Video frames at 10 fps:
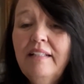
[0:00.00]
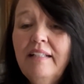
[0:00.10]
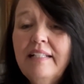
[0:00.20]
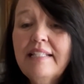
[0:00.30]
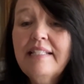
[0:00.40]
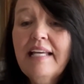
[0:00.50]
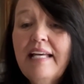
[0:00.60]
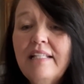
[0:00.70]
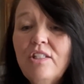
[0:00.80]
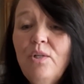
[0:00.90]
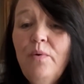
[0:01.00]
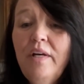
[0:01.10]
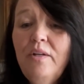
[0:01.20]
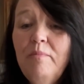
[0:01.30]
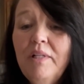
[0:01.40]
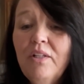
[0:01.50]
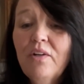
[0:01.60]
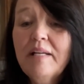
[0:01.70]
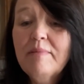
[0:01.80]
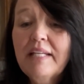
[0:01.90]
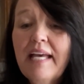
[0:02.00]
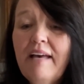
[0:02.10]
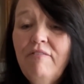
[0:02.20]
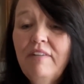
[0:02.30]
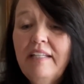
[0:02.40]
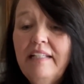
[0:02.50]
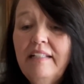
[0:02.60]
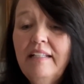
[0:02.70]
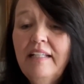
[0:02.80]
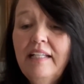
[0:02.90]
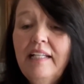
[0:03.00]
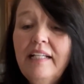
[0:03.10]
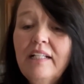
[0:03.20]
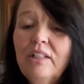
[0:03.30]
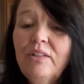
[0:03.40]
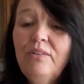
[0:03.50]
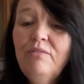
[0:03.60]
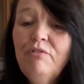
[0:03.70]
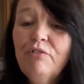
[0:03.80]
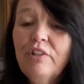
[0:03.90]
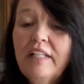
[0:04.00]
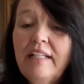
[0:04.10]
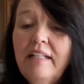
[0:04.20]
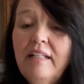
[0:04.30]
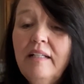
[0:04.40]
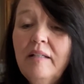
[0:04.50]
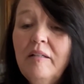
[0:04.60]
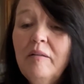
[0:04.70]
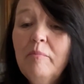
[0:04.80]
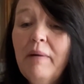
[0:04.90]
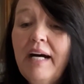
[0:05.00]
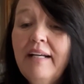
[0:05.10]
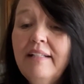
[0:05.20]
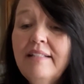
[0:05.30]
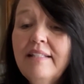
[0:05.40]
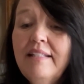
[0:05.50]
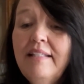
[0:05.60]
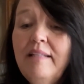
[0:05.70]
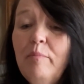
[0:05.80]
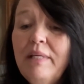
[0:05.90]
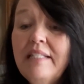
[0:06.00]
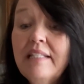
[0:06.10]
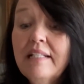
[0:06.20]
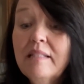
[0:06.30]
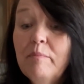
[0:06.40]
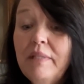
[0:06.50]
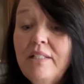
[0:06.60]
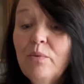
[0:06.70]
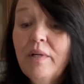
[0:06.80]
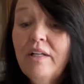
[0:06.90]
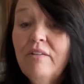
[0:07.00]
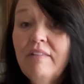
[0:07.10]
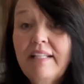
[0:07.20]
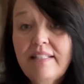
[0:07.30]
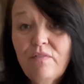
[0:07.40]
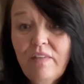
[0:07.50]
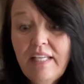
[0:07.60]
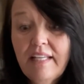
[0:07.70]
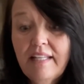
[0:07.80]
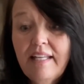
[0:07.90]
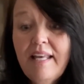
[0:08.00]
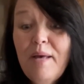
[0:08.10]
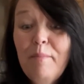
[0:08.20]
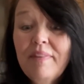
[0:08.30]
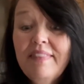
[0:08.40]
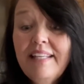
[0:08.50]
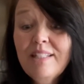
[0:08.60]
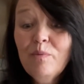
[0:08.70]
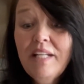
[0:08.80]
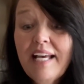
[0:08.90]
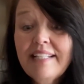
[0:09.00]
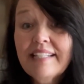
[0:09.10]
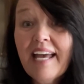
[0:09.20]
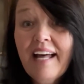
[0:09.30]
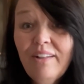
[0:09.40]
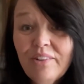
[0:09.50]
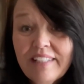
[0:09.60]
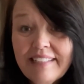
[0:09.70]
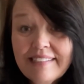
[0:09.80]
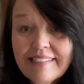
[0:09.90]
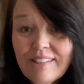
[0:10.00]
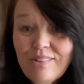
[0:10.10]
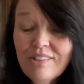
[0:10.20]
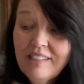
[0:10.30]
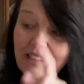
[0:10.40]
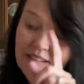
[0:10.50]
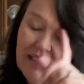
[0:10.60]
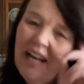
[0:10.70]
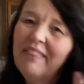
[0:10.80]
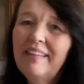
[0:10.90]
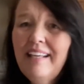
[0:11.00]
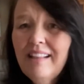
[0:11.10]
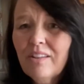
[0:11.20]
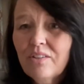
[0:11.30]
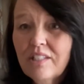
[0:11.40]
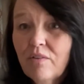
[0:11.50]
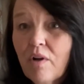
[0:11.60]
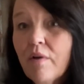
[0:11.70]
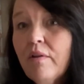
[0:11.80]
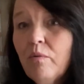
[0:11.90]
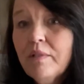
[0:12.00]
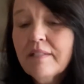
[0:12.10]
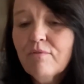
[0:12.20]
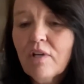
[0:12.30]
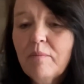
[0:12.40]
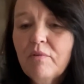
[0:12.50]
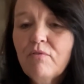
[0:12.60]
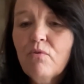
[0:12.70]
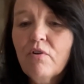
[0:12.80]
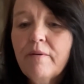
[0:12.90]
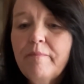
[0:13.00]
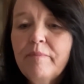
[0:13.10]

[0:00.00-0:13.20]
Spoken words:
says it has 200 milligrams of caffeine, gluten-free, biotin, B6 and B12, and it's vegan. But this one has calories. Usually, I think they're zero. I know the ones I've tried before.